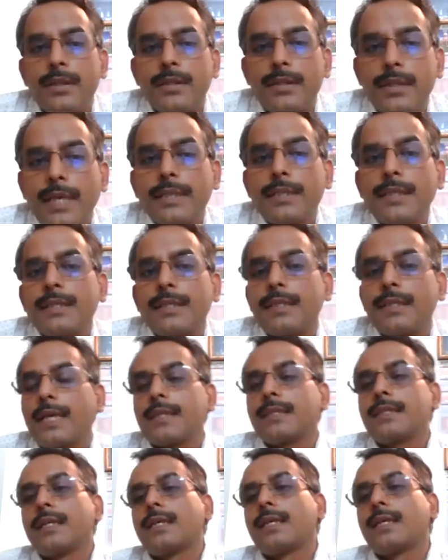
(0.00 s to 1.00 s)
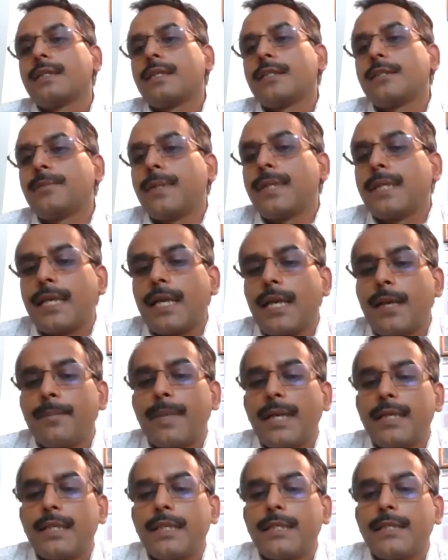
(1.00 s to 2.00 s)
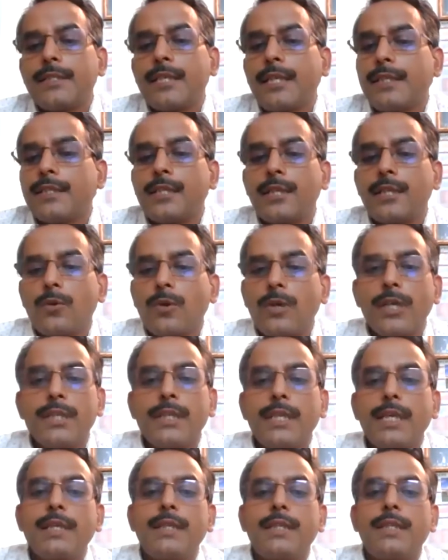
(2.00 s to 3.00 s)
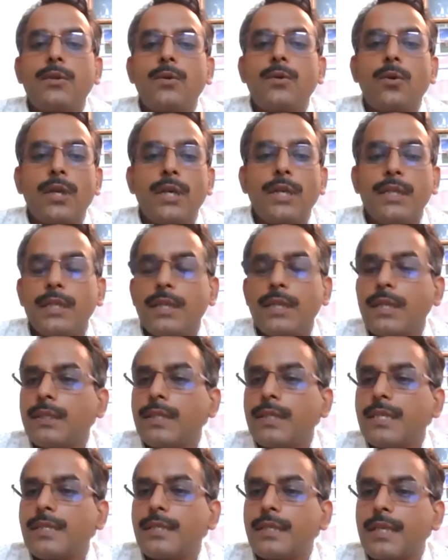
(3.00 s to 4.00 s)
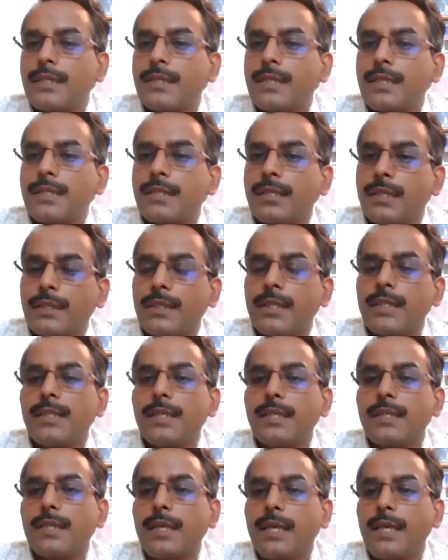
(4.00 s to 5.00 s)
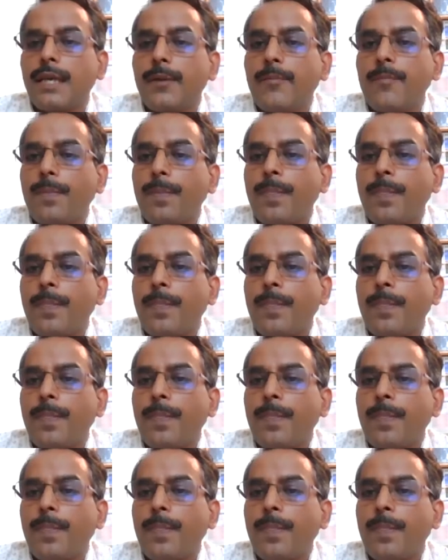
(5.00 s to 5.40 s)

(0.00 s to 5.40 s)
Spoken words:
Then the Sriya Singhal judgment came, and it said, okay, this section 66A